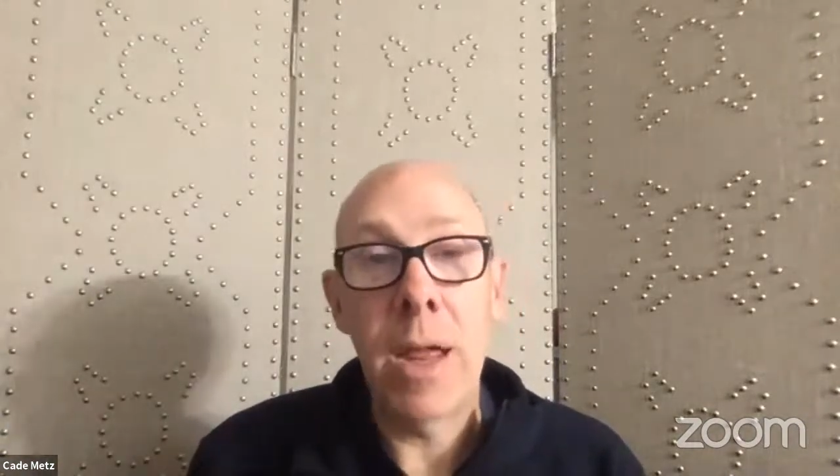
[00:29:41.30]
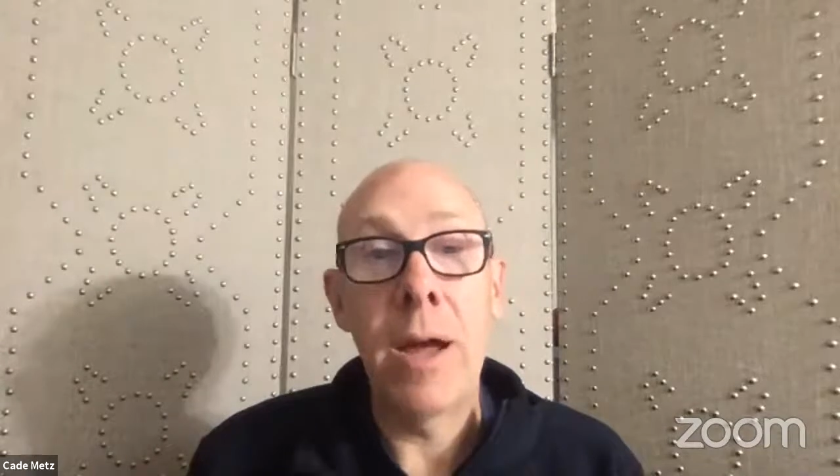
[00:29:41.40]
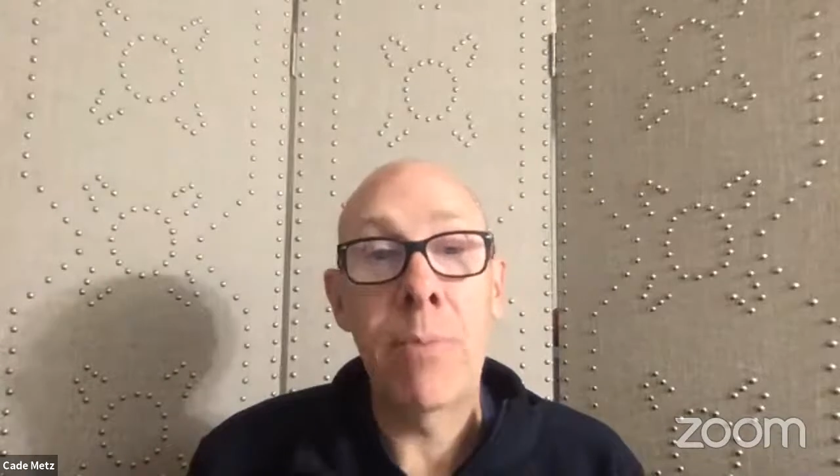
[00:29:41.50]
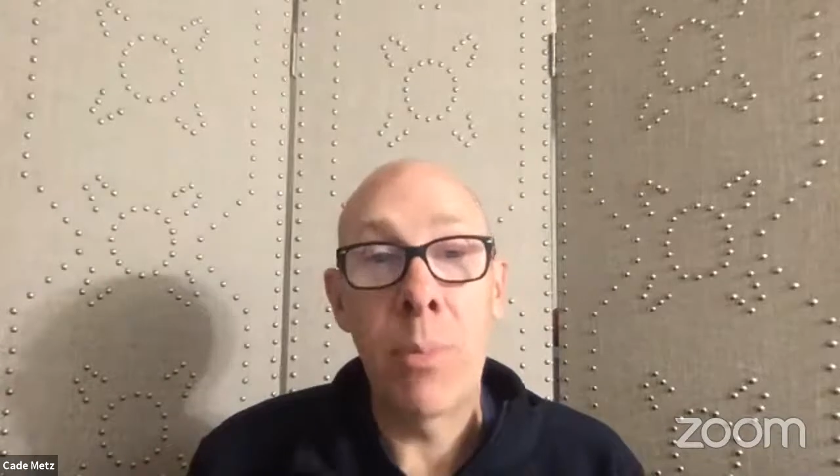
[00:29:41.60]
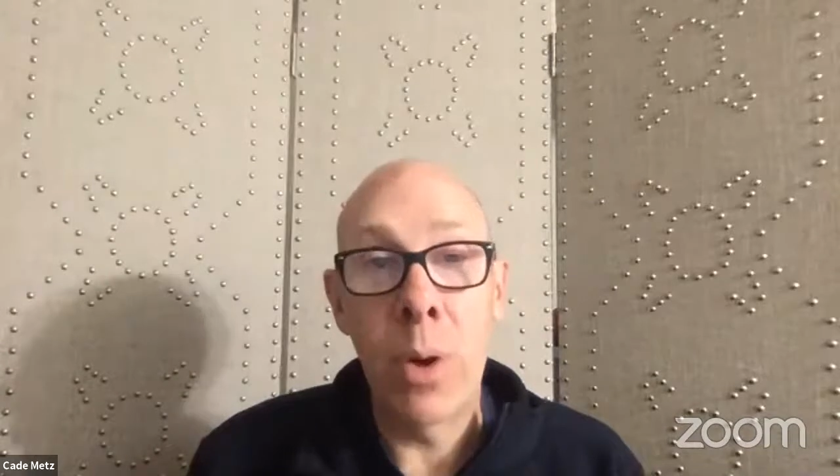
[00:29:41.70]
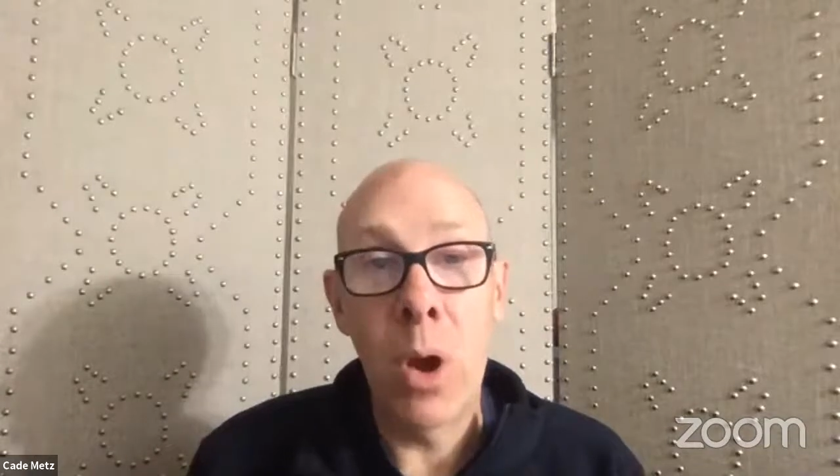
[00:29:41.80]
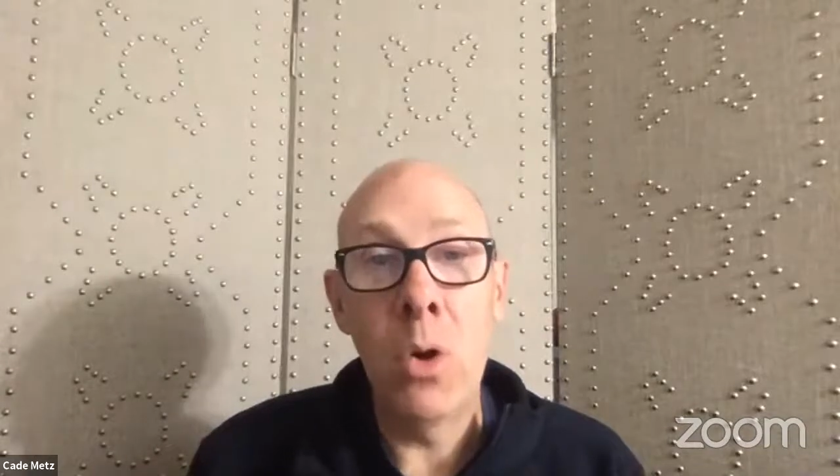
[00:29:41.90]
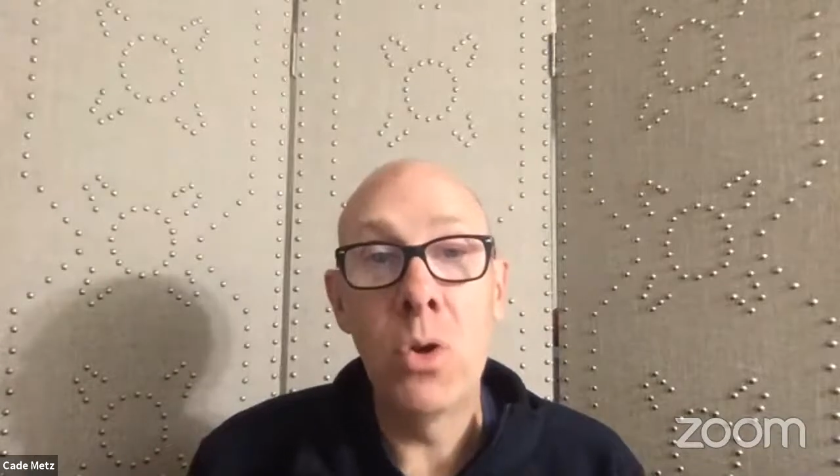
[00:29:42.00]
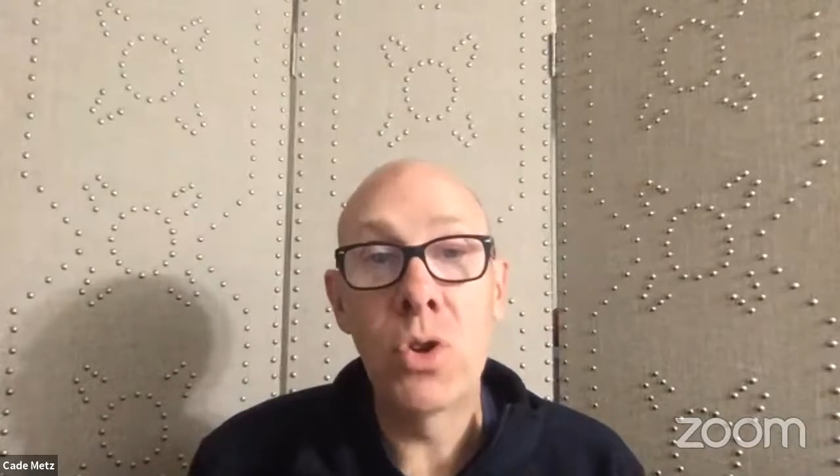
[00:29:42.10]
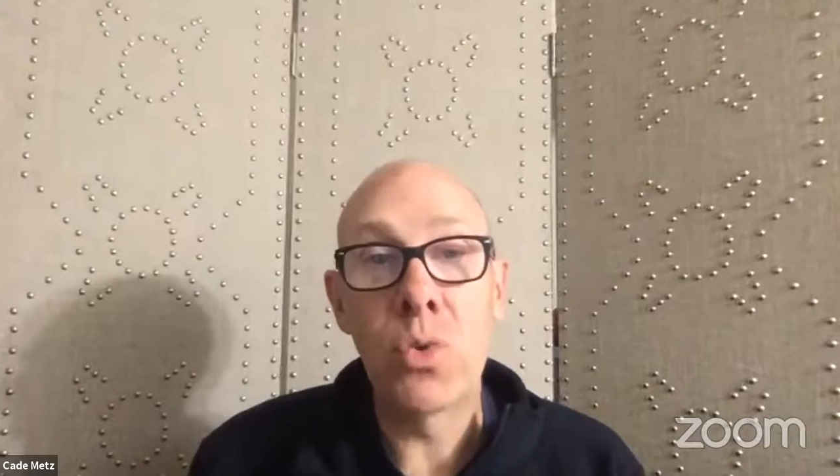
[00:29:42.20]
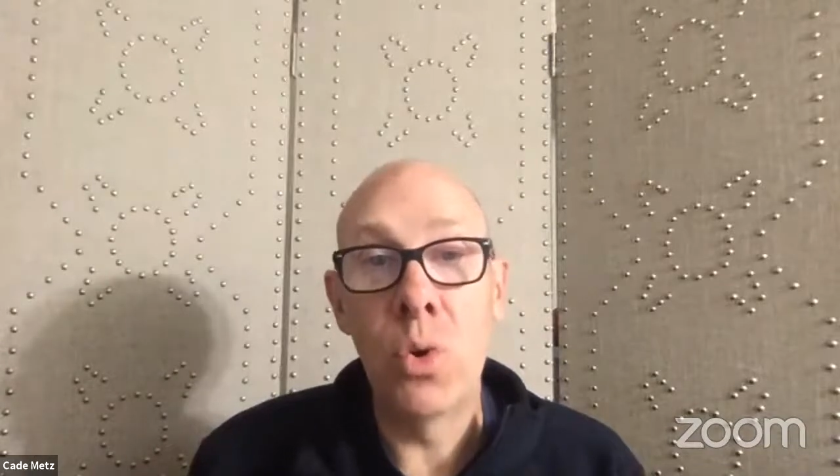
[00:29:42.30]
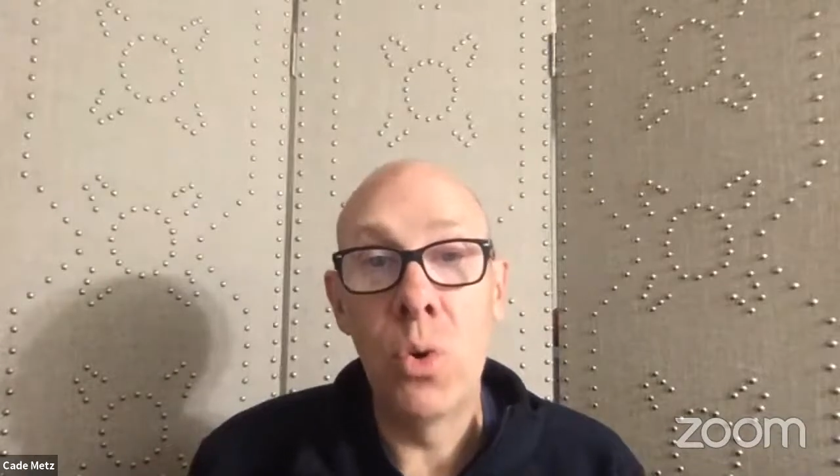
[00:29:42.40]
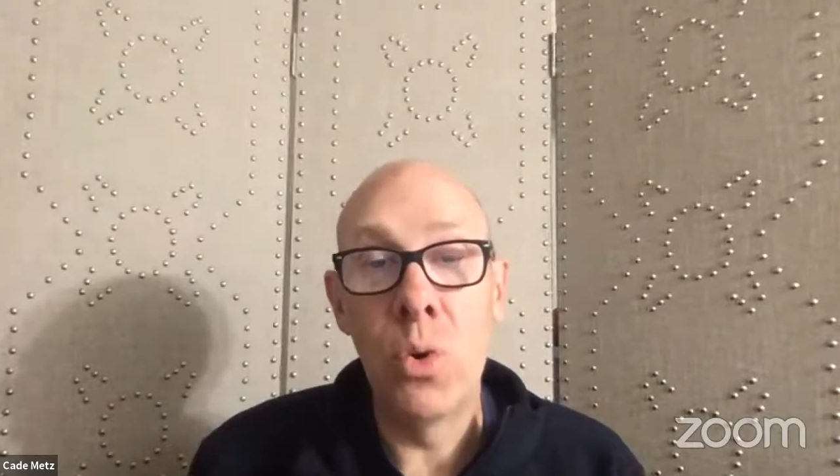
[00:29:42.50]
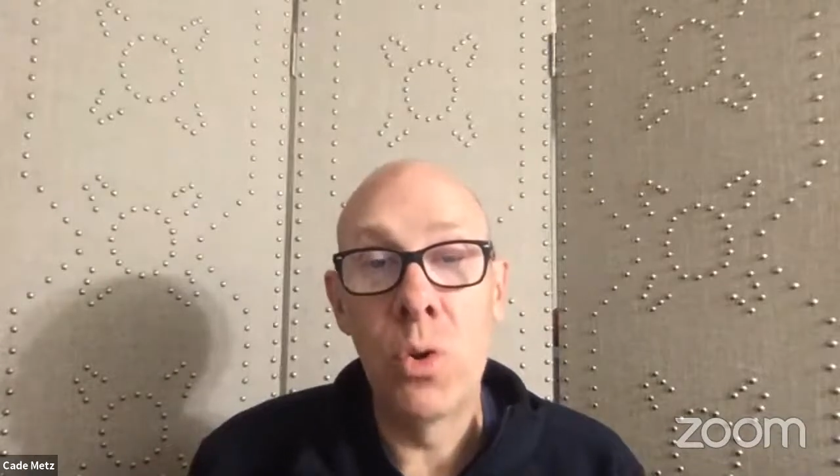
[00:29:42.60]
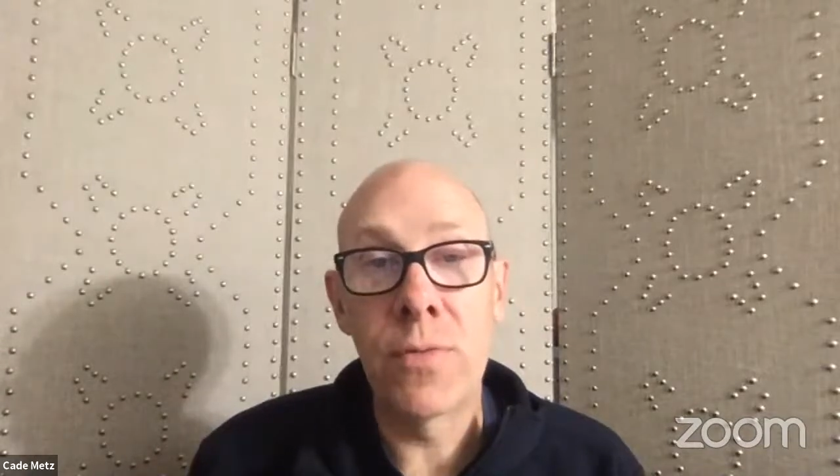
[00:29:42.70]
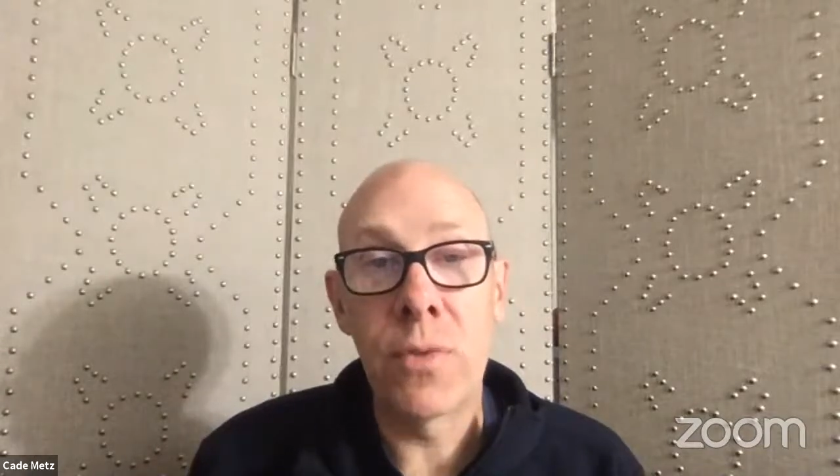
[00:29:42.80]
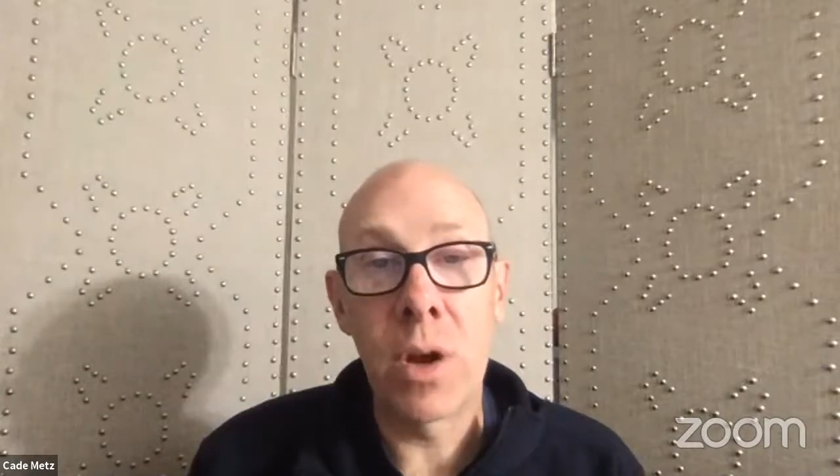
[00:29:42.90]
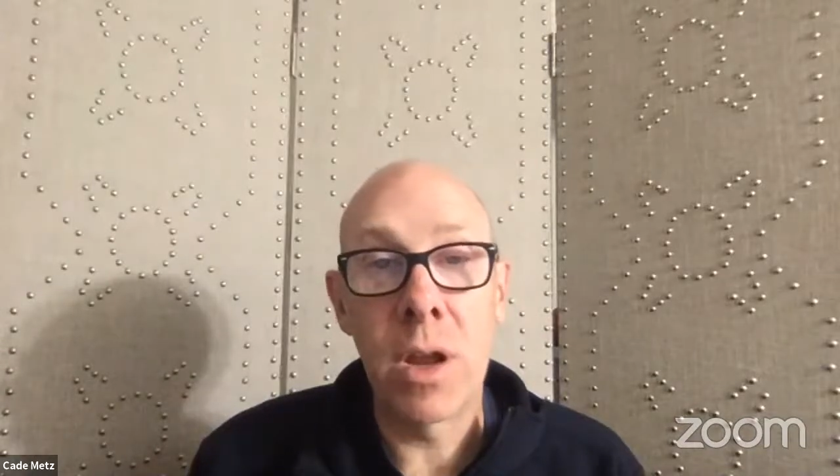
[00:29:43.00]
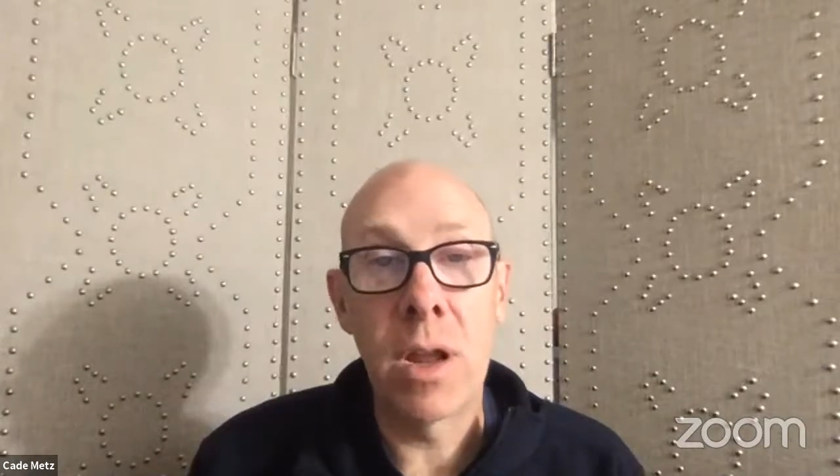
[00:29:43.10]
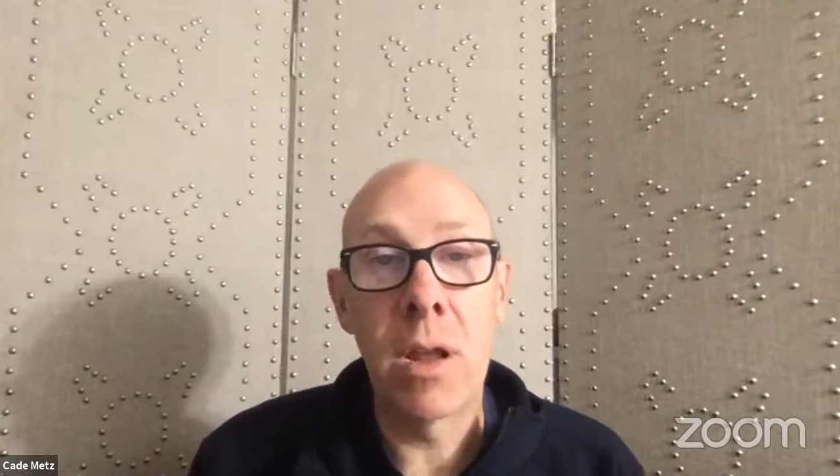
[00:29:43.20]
proposed rules for